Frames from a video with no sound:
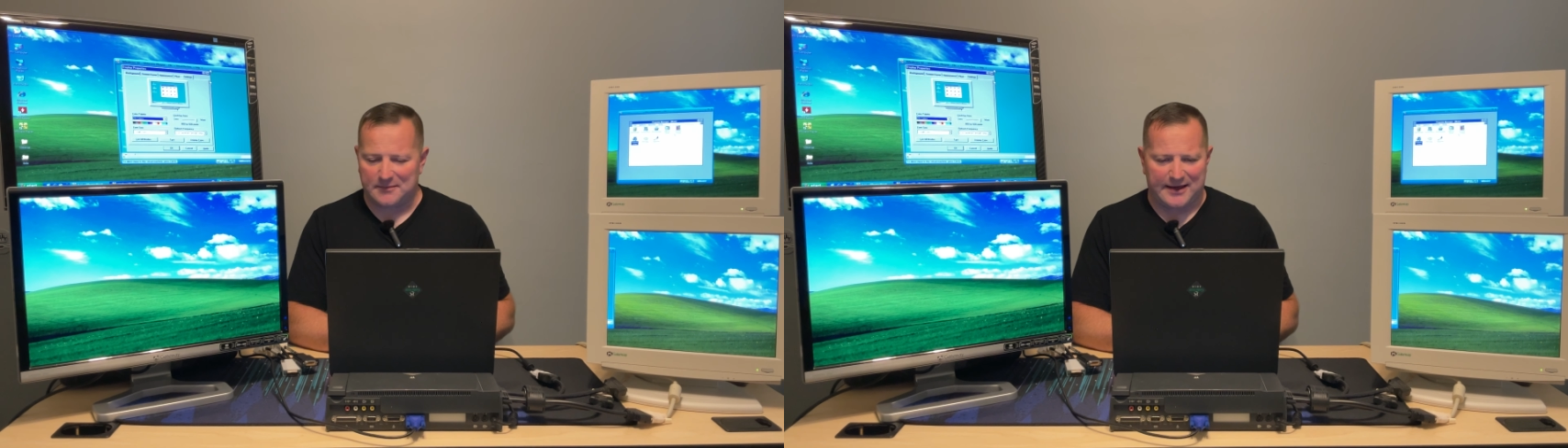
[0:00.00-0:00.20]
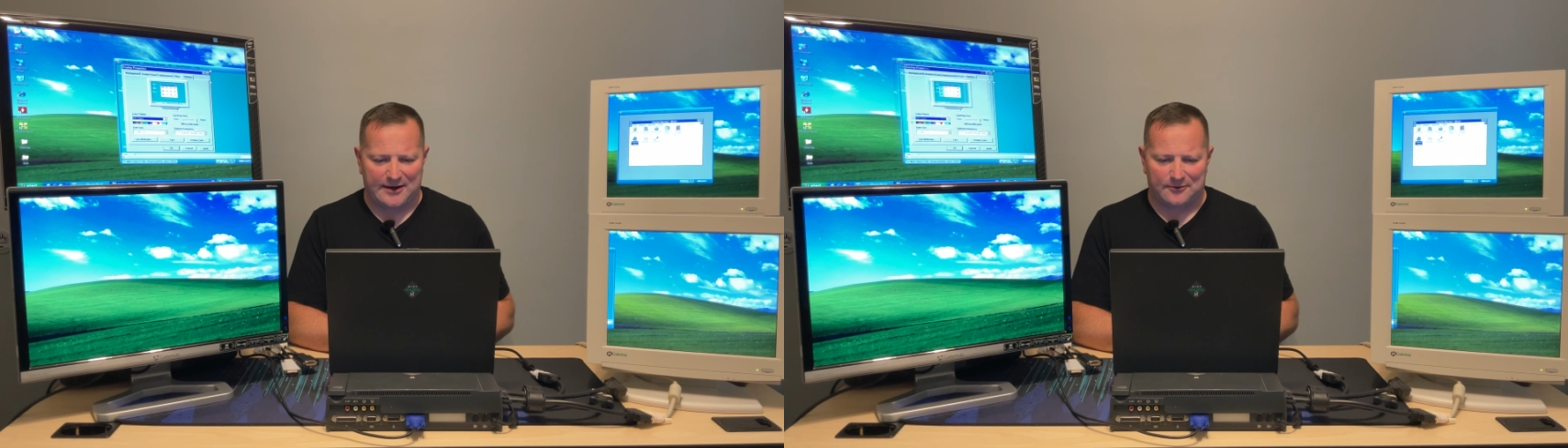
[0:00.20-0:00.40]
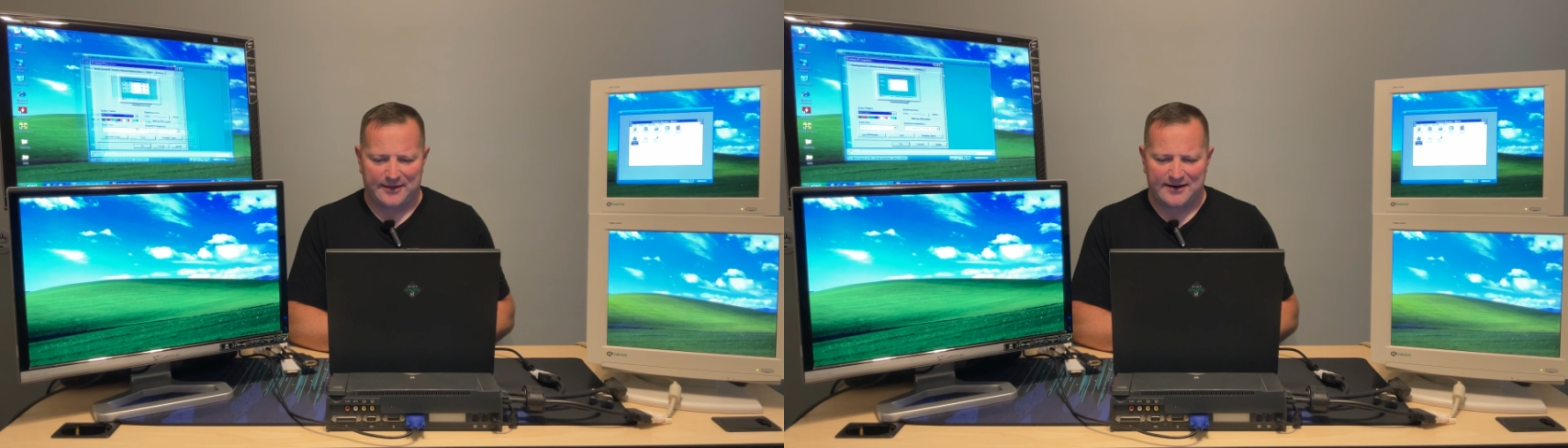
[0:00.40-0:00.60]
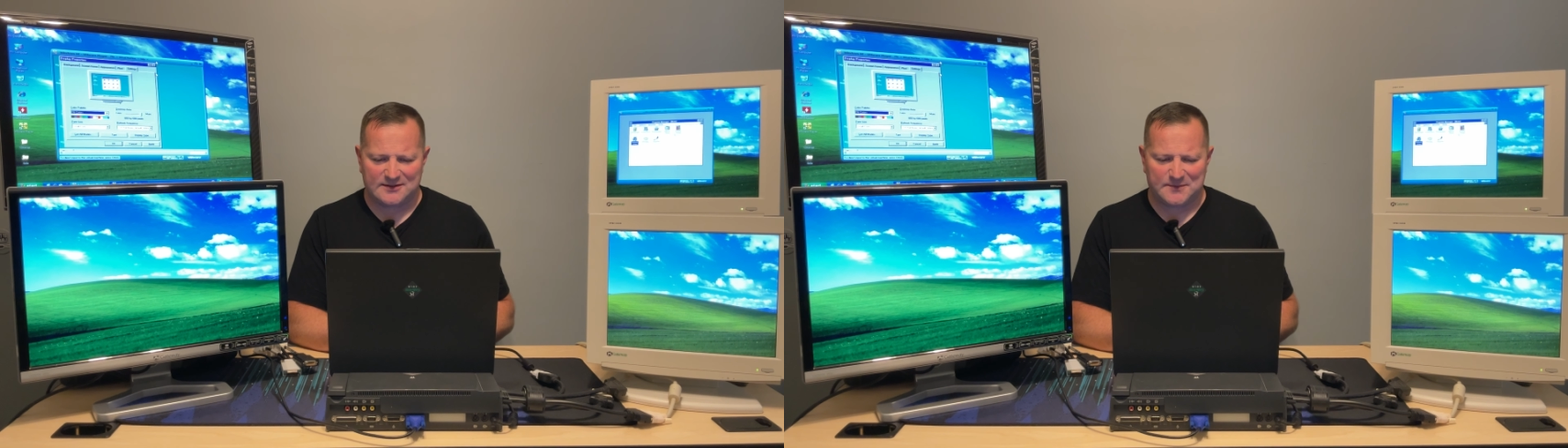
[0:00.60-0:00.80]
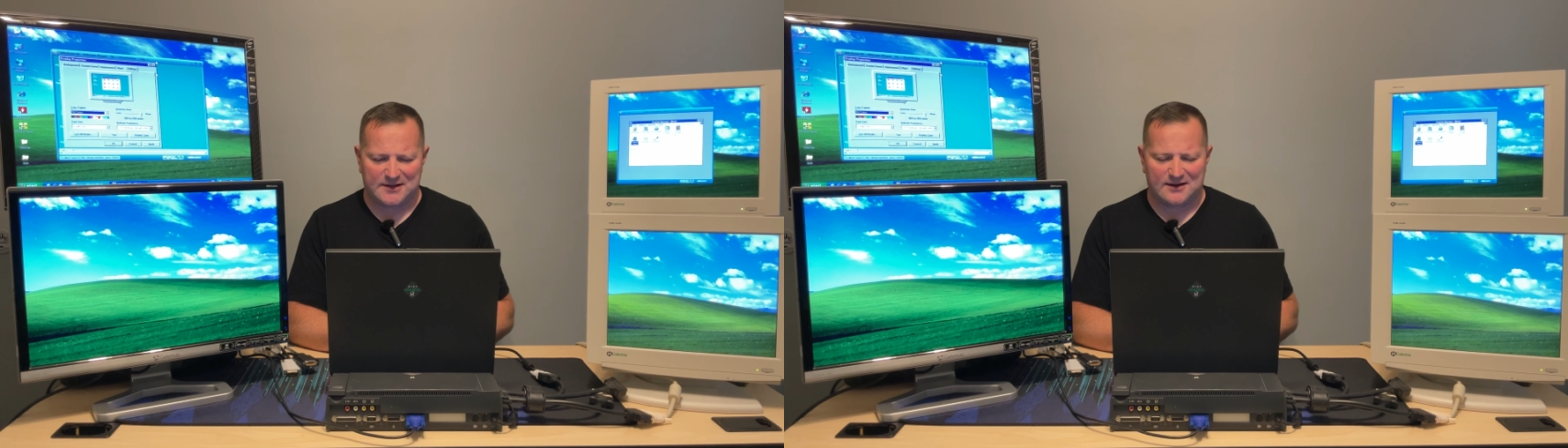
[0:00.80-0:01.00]
Now, that
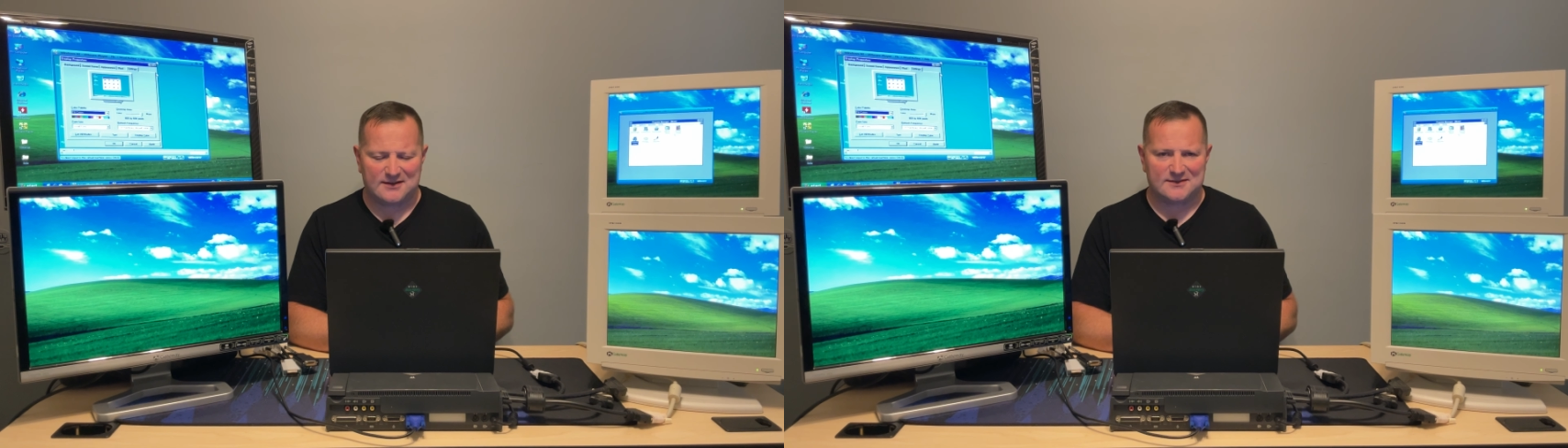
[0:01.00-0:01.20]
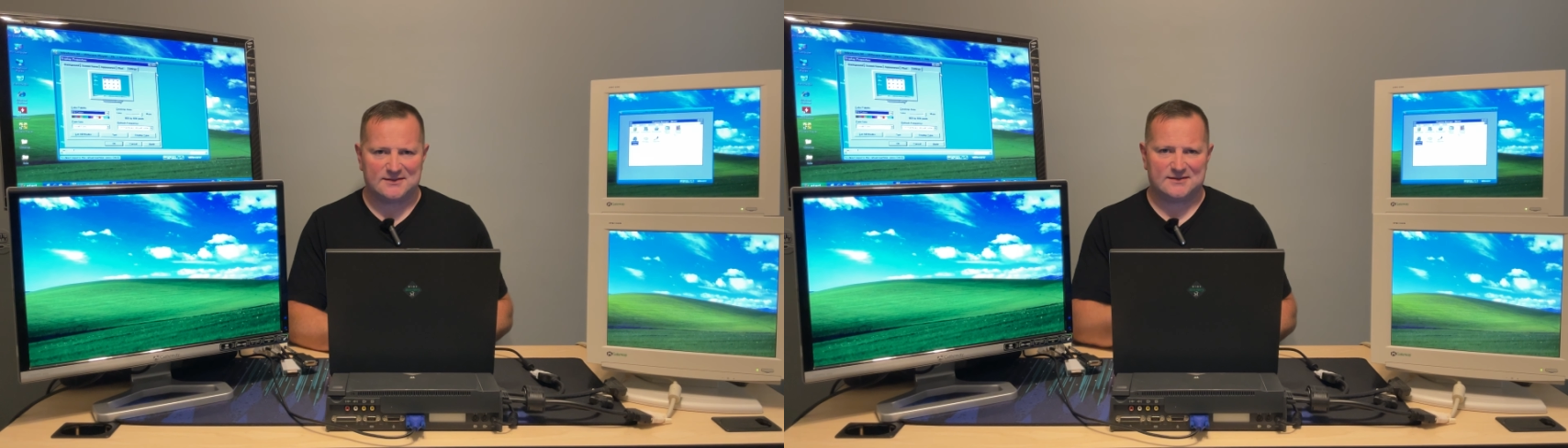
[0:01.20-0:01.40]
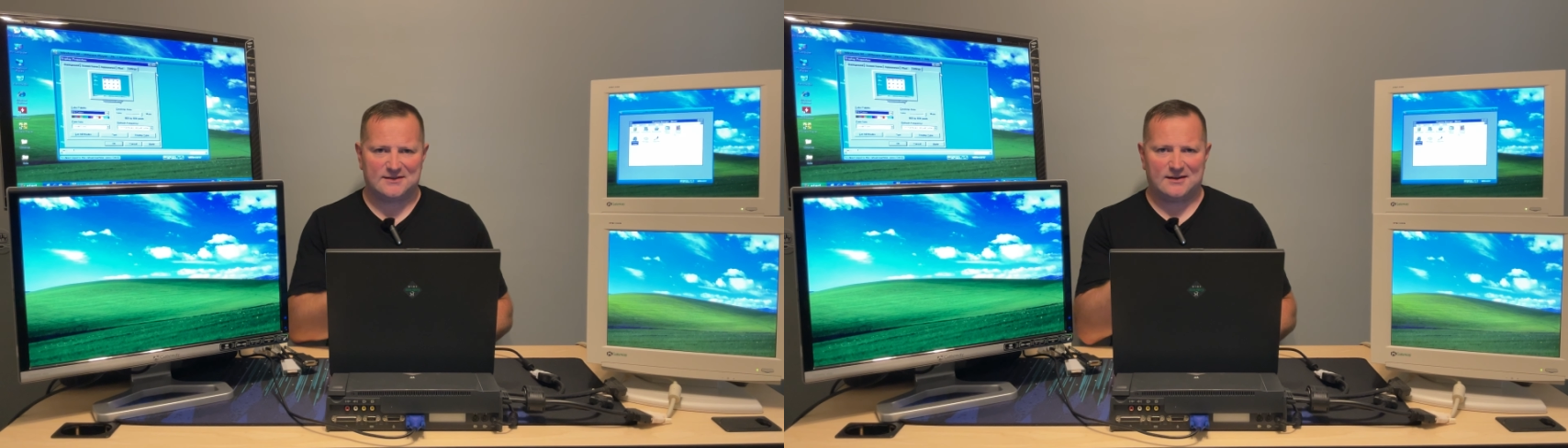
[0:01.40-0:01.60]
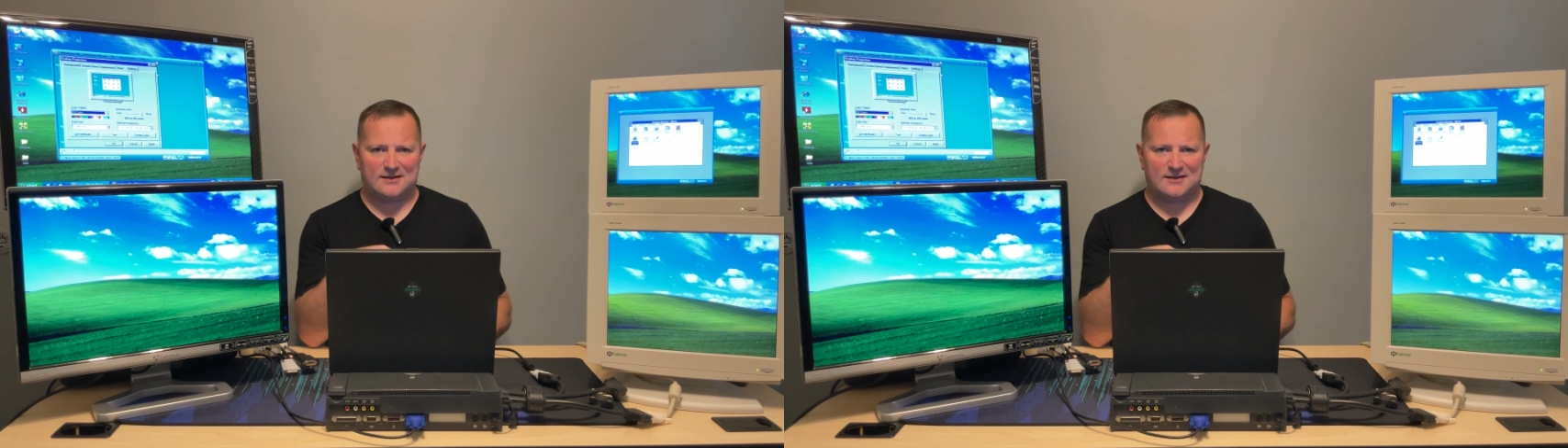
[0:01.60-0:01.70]
is because